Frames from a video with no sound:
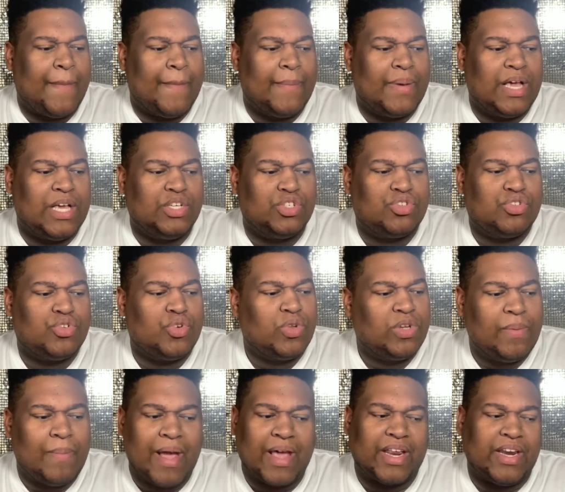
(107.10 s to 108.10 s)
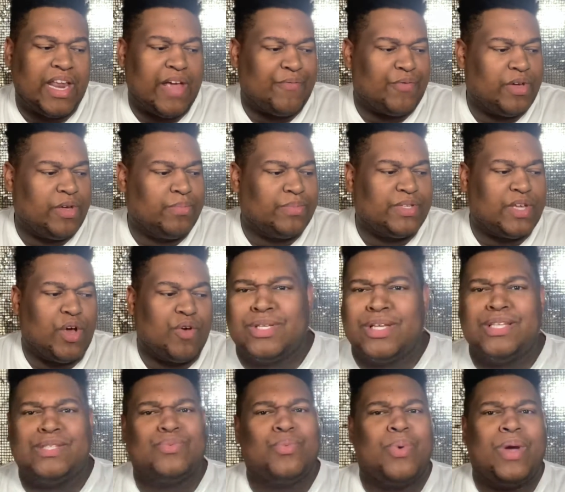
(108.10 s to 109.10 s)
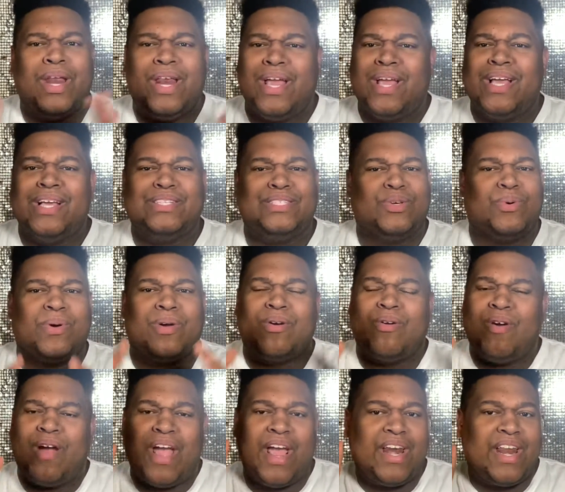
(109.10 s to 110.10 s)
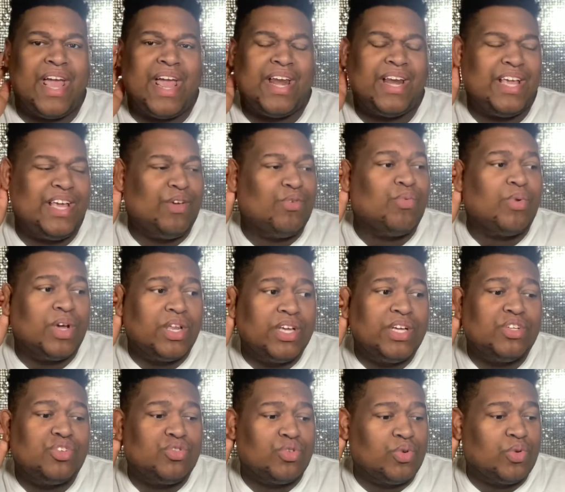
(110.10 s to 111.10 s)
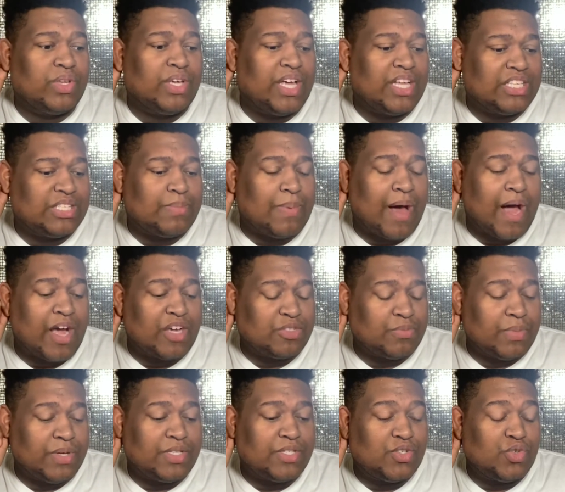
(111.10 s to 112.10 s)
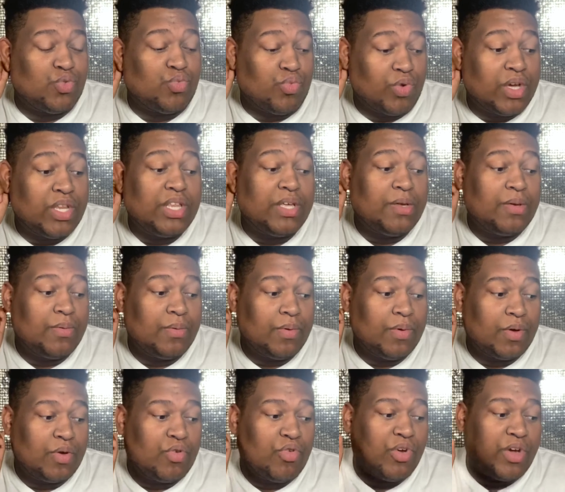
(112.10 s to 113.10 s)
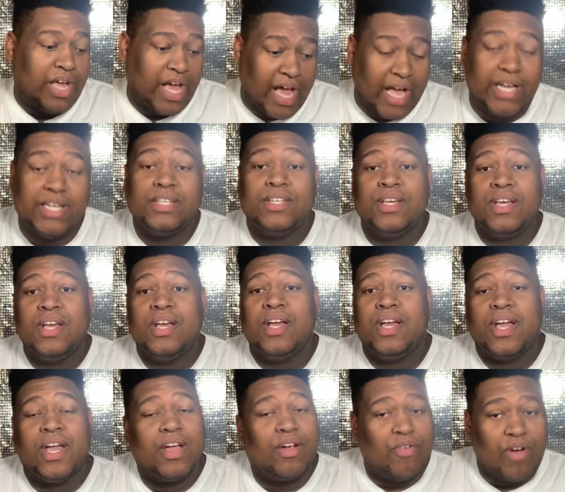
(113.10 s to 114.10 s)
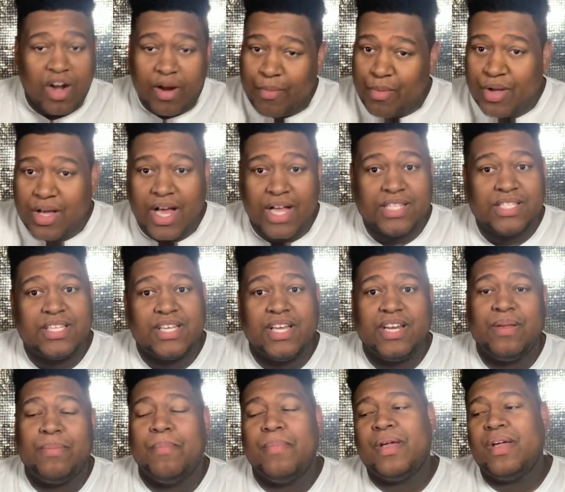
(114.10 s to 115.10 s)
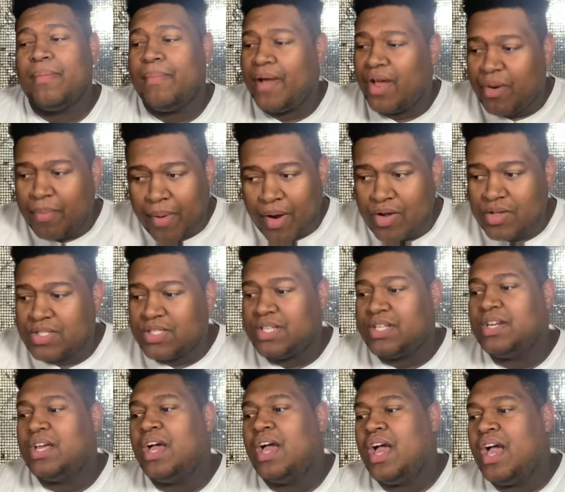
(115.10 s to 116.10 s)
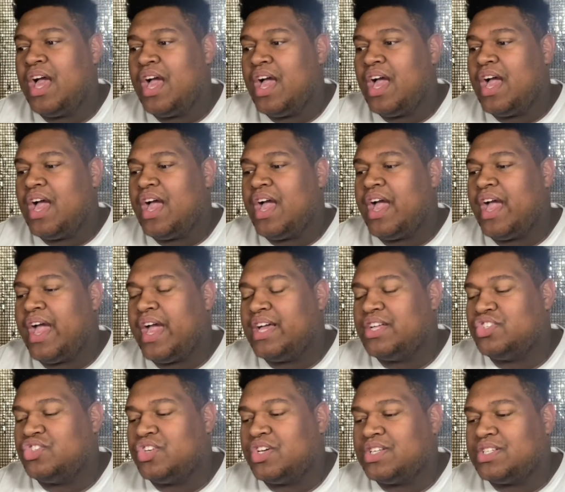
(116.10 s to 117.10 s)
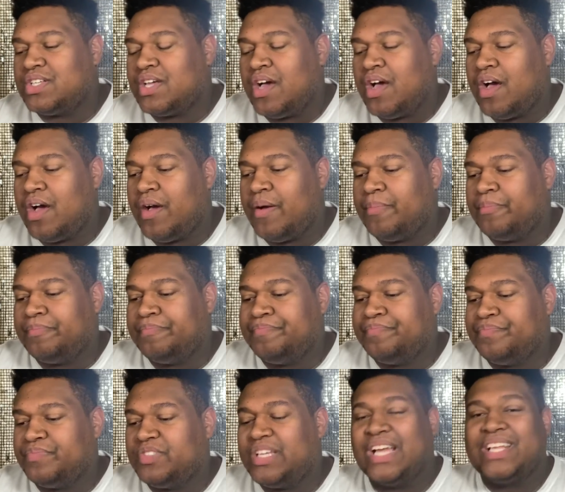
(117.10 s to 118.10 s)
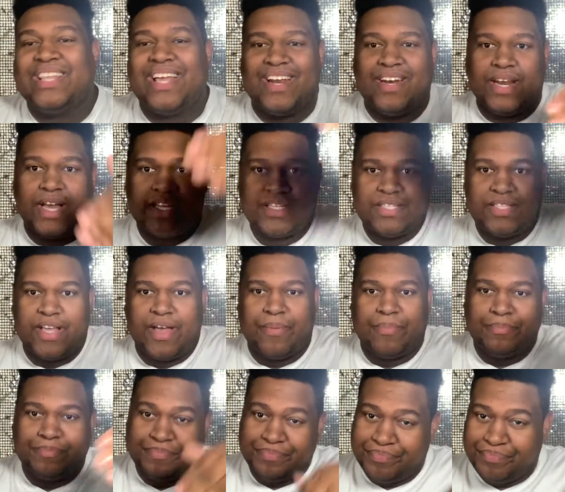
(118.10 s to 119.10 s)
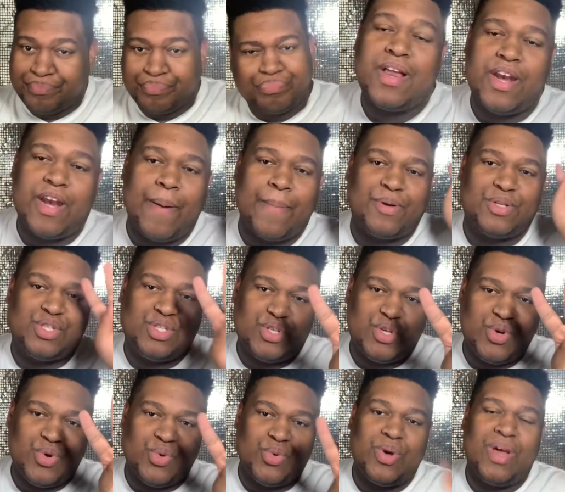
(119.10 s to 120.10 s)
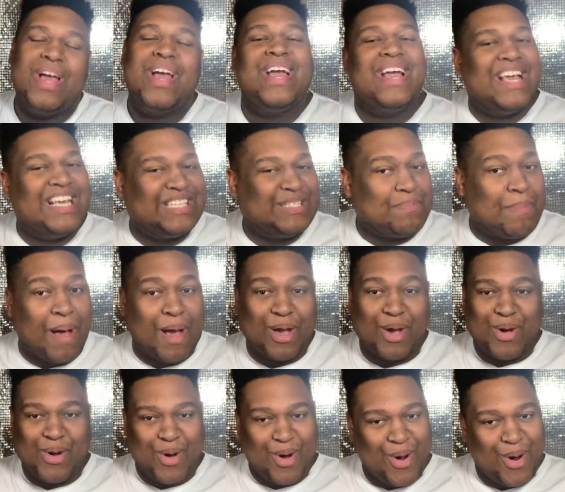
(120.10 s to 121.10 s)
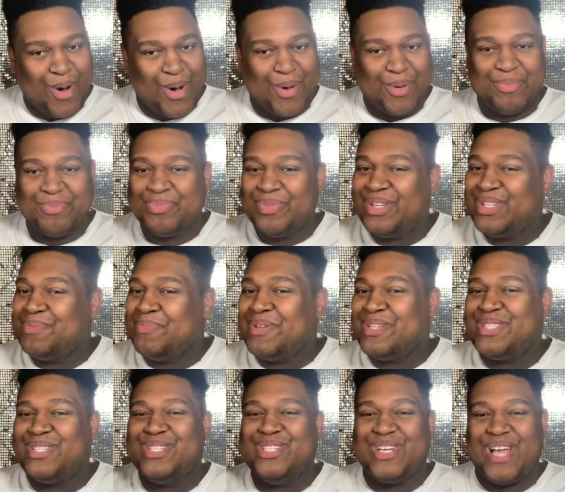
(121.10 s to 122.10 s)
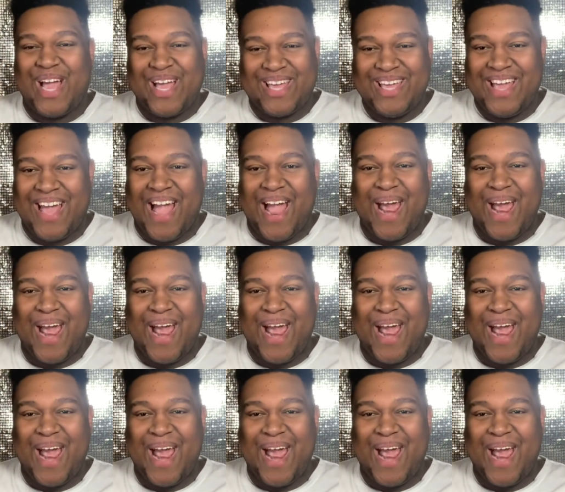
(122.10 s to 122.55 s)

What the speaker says: He's truly making a name for himself. He's winning, he's doing great, and he really, truly inspires me to really create incredible content, be a better person, and just take that next step. Number two is my girl, Miss Jackie.